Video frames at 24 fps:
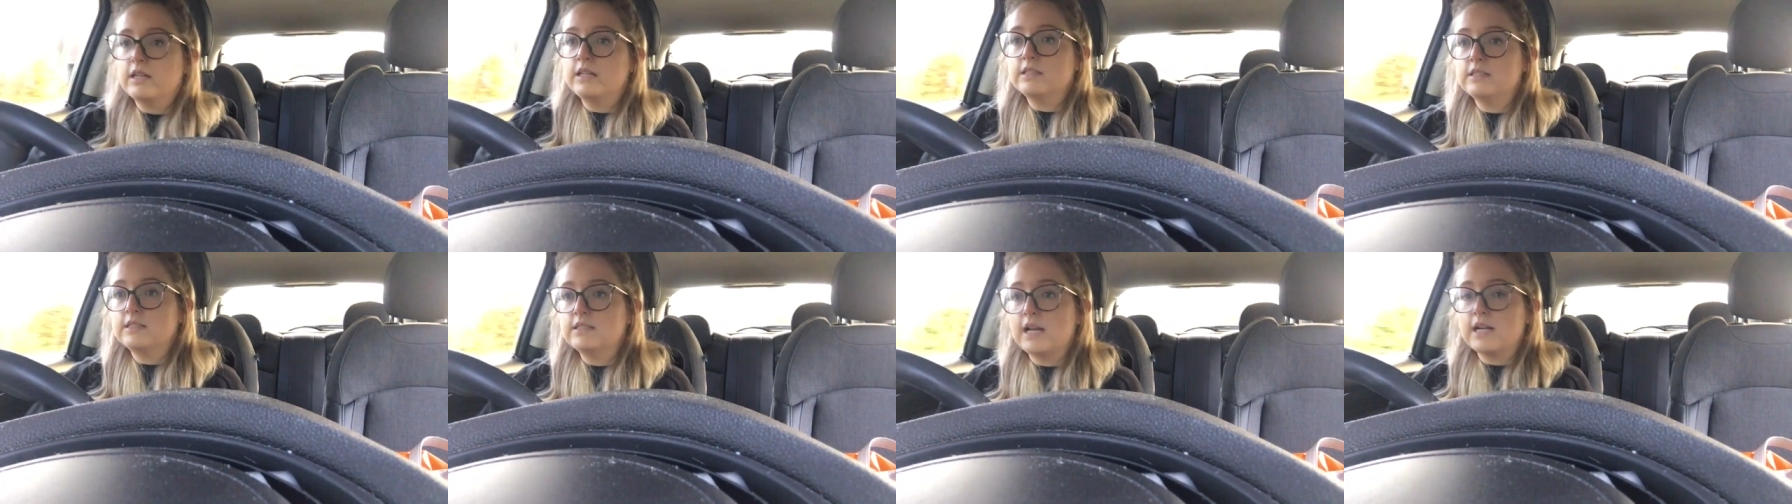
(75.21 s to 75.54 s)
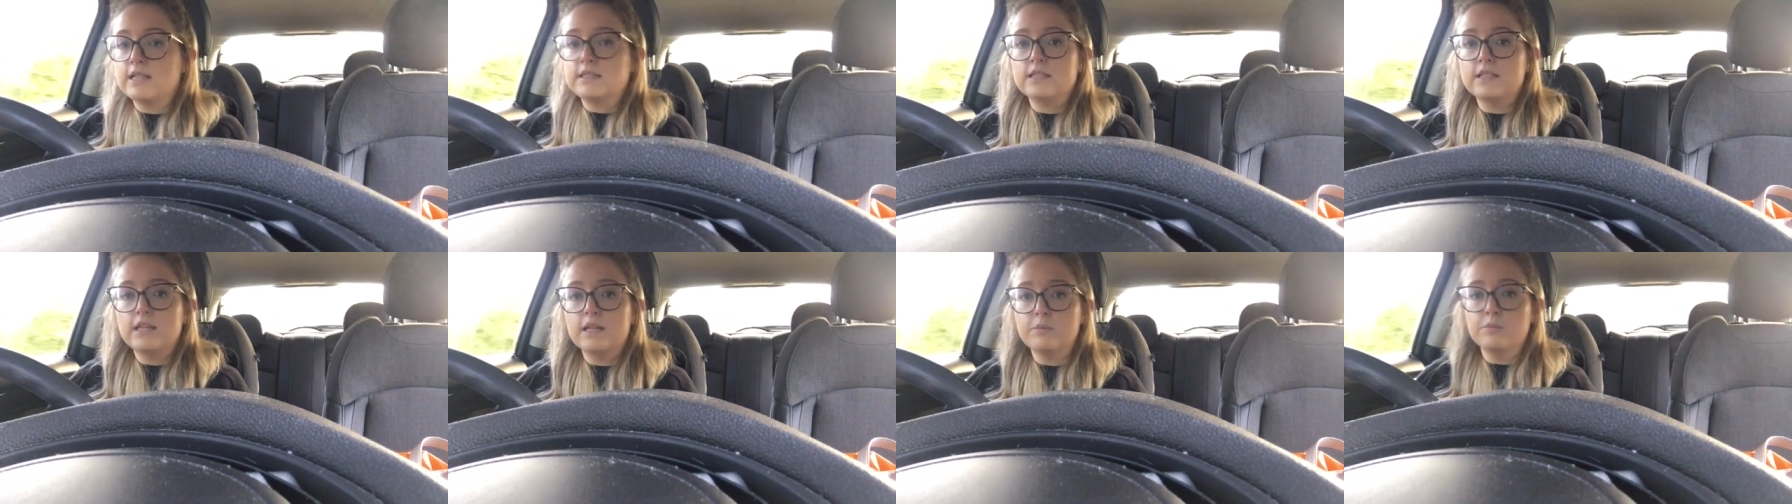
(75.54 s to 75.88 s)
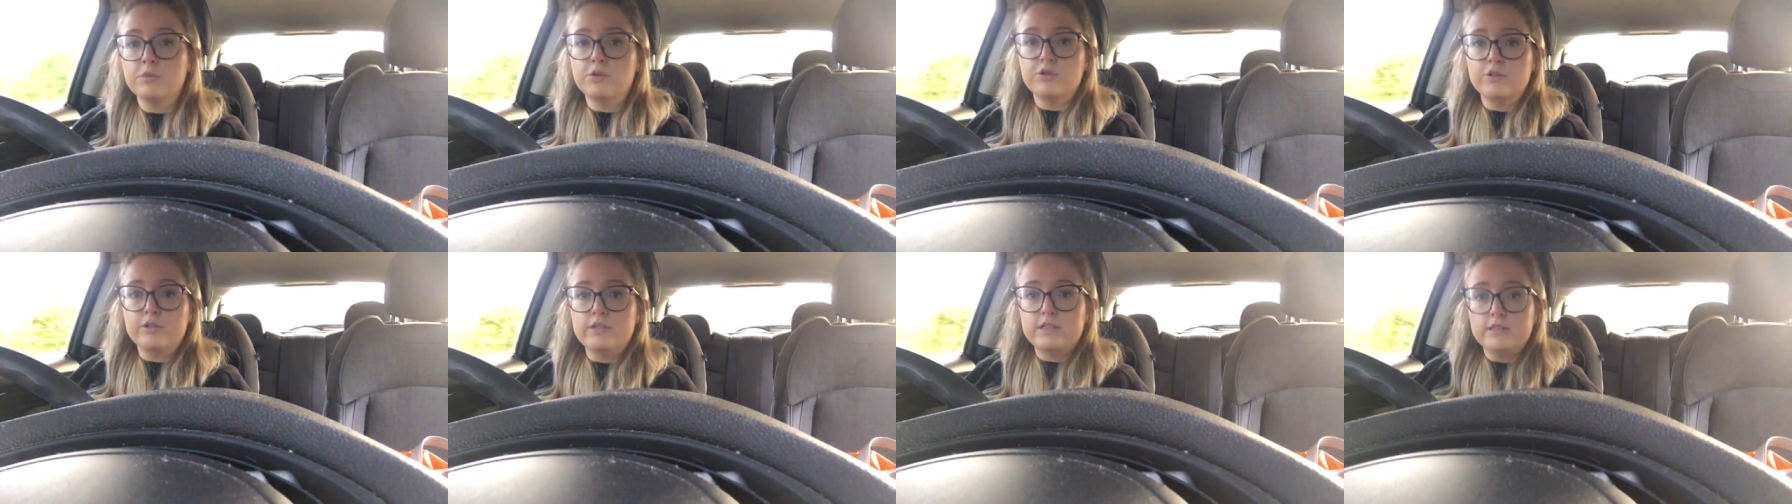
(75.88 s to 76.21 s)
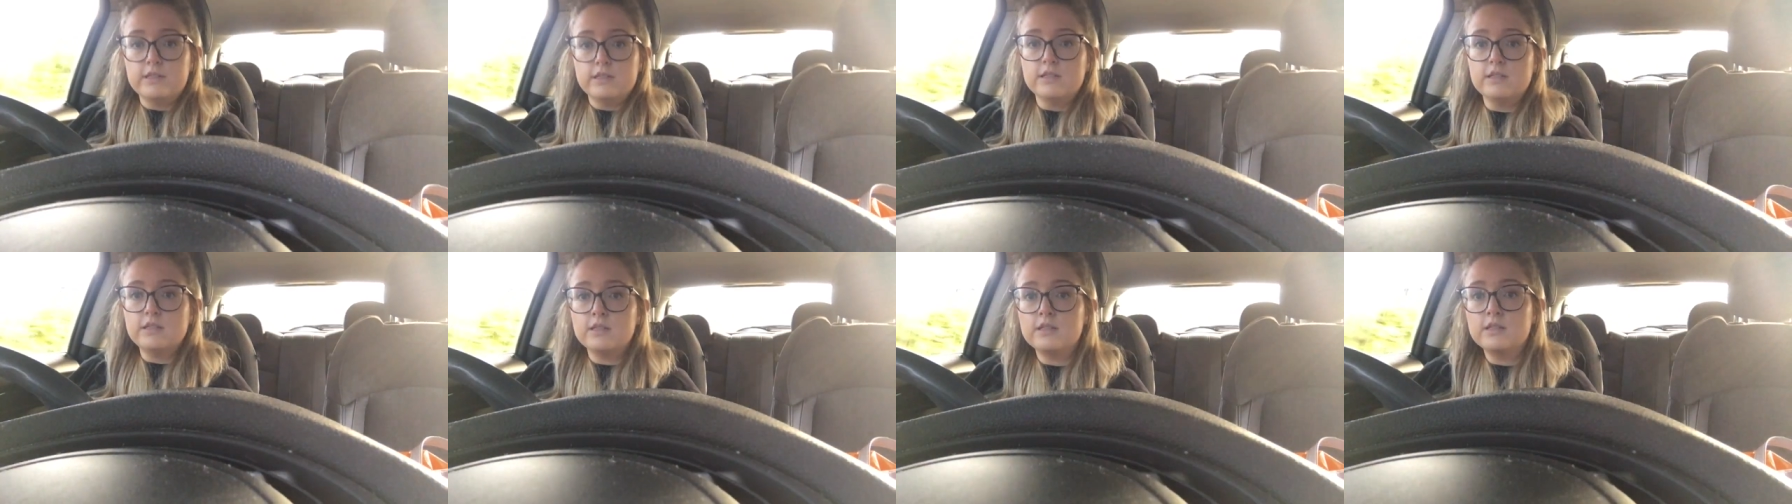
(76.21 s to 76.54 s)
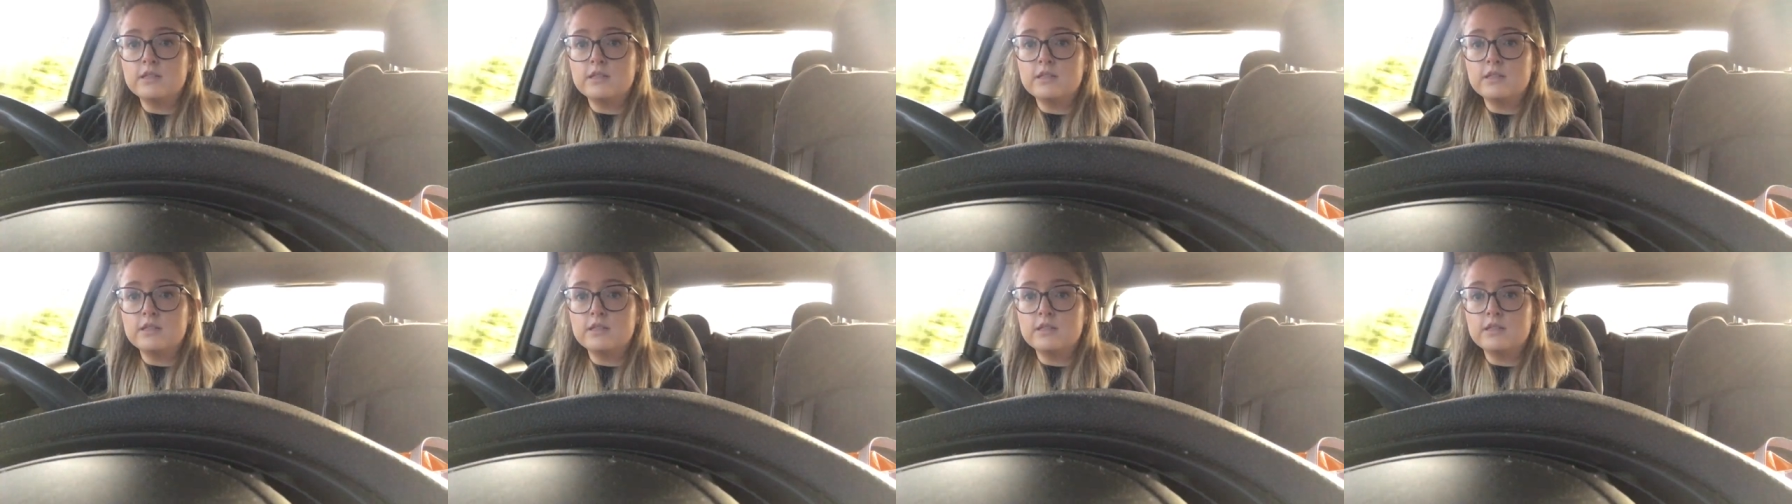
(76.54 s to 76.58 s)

it's Saturday morning.